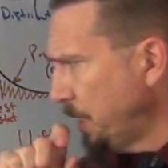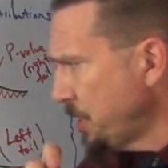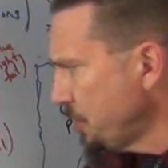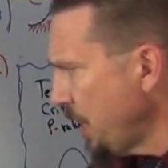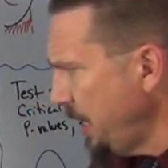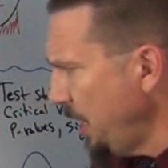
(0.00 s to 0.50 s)

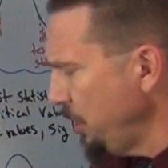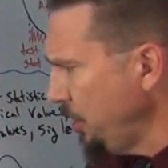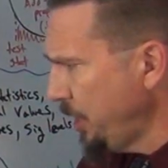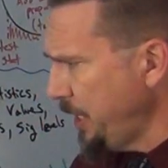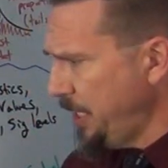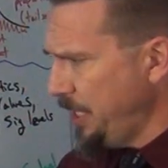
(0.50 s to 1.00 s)
let's try to
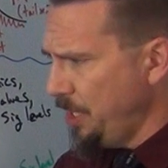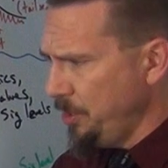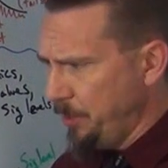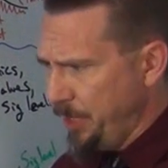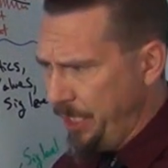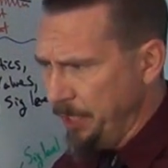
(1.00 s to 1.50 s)
look at another
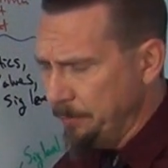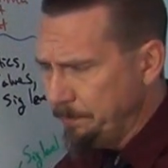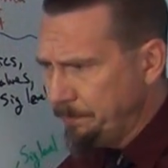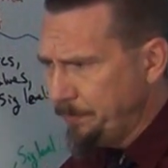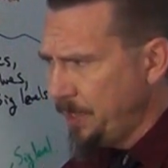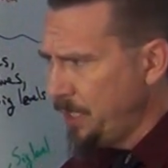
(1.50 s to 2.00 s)
one here.
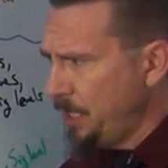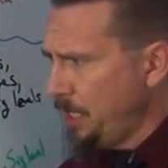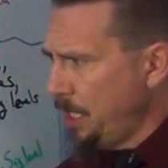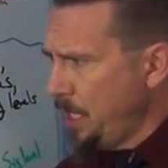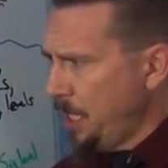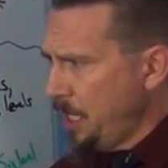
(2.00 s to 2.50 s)

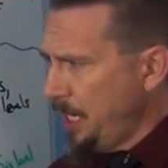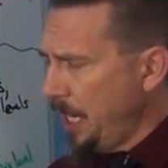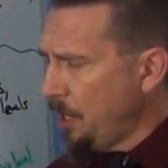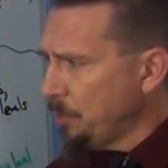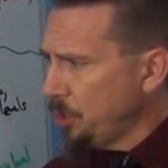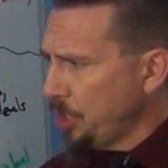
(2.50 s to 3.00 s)

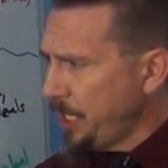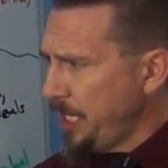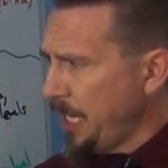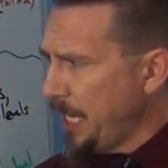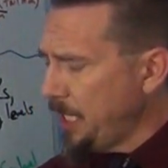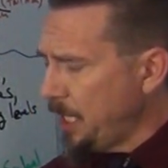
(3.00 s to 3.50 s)
Now we're
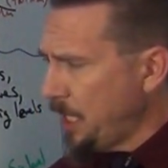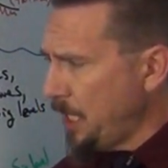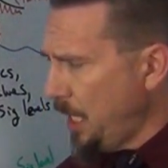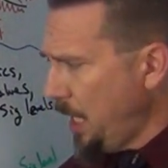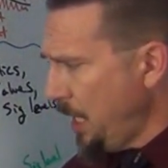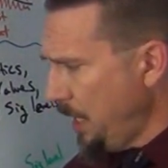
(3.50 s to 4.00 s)
looking at
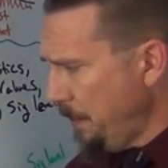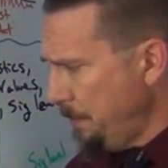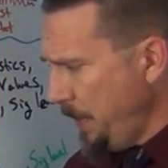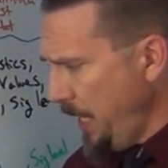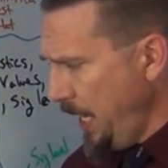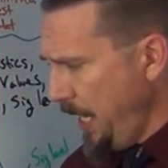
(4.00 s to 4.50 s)
a,
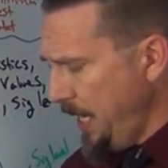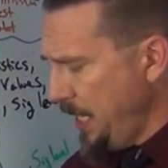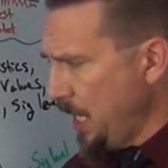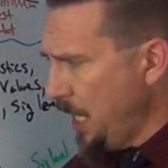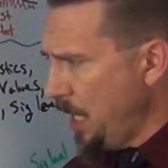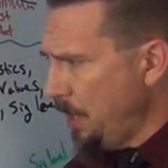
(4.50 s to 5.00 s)
um, a
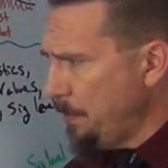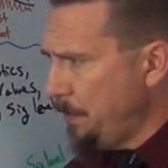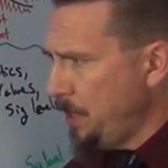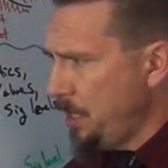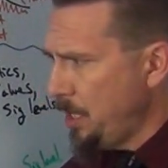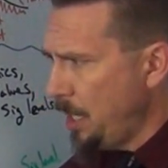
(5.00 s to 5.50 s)
um,
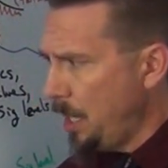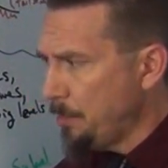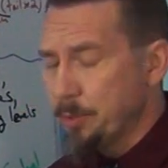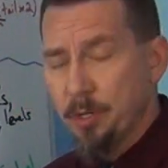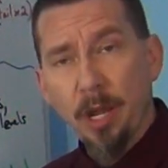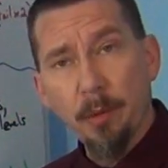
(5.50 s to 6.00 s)

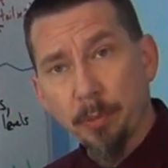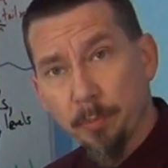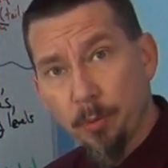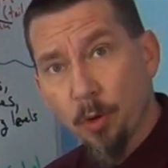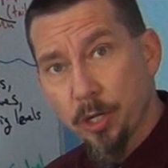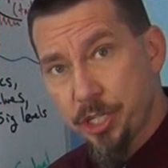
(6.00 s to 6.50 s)
a, a
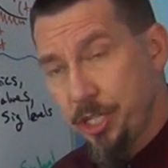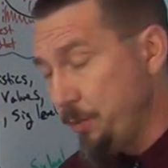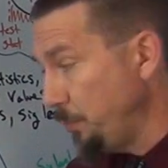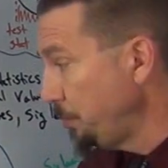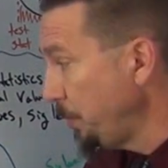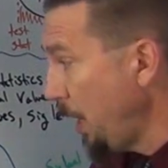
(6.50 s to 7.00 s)

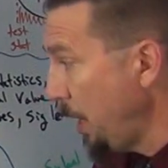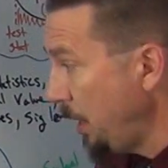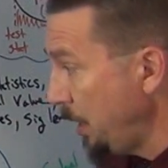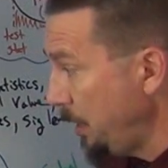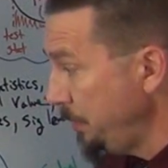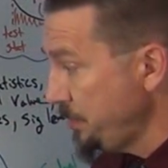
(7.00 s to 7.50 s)
proportion
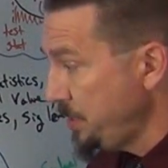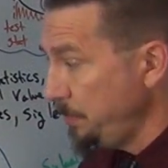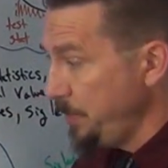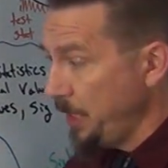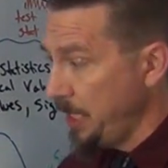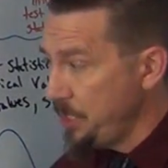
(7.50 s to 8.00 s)
uh,
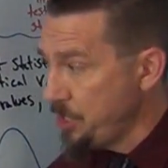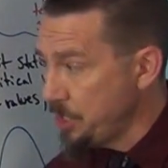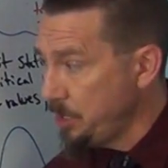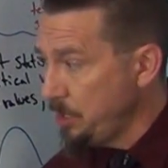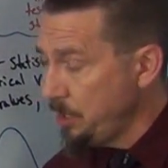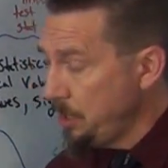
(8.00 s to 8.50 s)

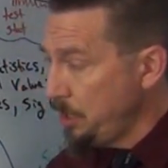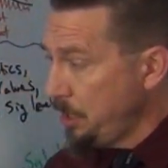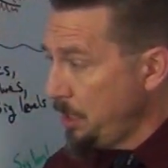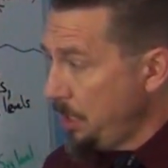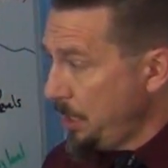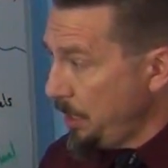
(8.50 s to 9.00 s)
simulation.
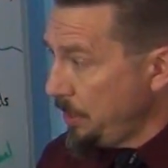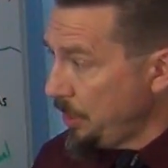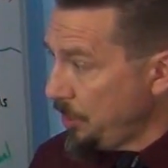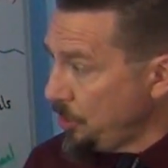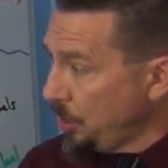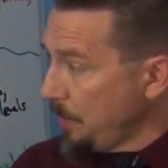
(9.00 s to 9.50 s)

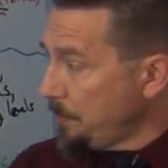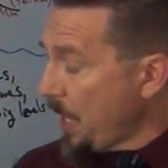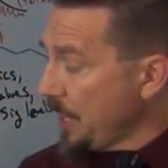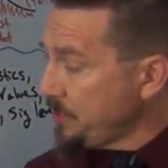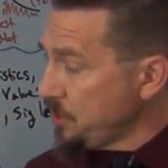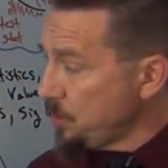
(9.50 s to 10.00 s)
The null
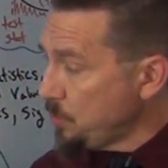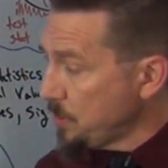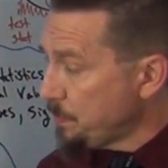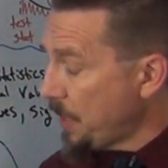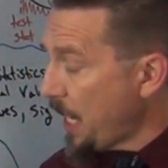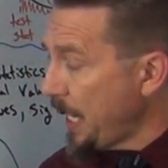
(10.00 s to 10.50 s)
hypothesis was
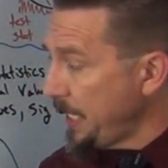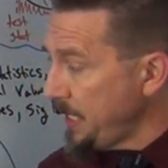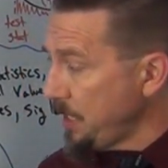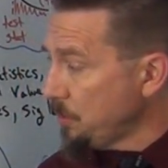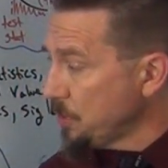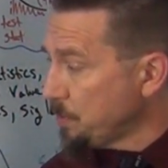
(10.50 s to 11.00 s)
pi
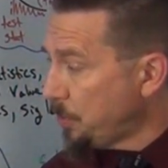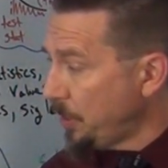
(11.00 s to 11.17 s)
equals